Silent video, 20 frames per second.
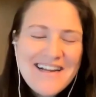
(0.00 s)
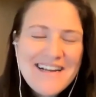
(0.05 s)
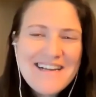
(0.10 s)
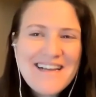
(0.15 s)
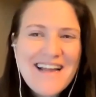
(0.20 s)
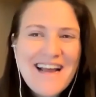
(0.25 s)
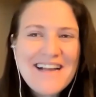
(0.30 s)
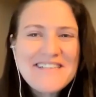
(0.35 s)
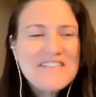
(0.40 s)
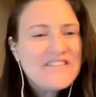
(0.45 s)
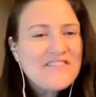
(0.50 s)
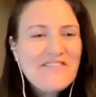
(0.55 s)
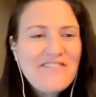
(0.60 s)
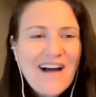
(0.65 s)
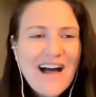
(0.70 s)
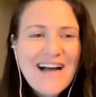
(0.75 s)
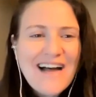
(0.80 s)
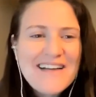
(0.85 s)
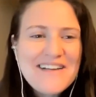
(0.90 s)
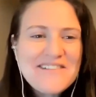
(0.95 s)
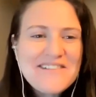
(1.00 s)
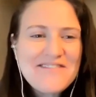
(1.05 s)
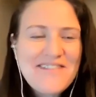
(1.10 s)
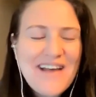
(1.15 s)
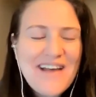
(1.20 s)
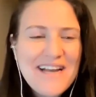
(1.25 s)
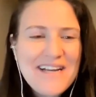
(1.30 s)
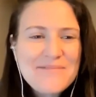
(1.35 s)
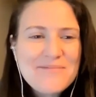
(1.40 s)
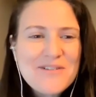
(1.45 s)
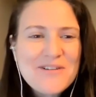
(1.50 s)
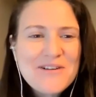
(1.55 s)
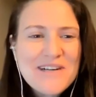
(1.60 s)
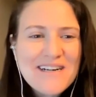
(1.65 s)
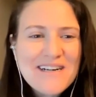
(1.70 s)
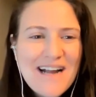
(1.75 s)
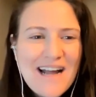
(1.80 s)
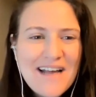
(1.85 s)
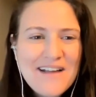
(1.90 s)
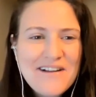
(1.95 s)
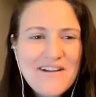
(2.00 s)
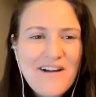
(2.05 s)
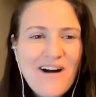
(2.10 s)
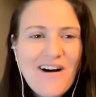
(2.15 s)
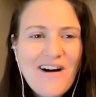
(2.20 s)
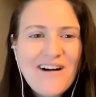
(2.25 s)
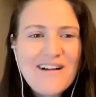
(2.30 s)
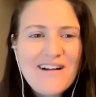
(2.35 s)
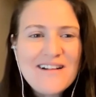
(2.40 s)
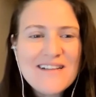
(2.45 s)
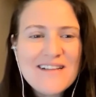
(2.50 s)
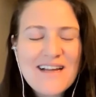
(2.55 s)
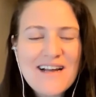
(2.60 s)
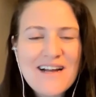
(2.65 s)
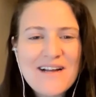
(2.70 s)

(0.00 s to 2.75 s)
9 to 5 anymore at all.